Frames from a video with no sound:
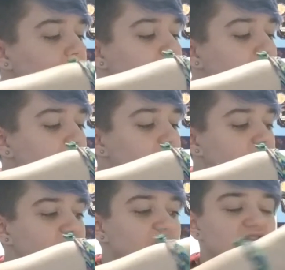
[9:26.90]
where my
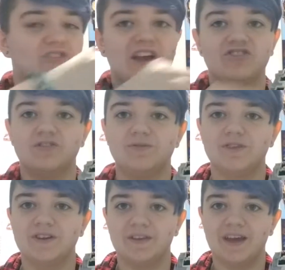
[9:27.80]
brushes actually
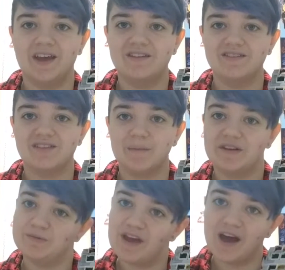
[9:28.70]
fit in that. That
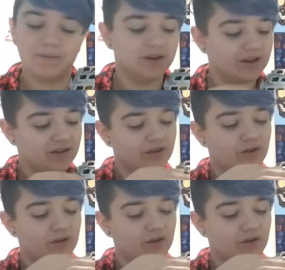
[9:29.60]
makes me happy.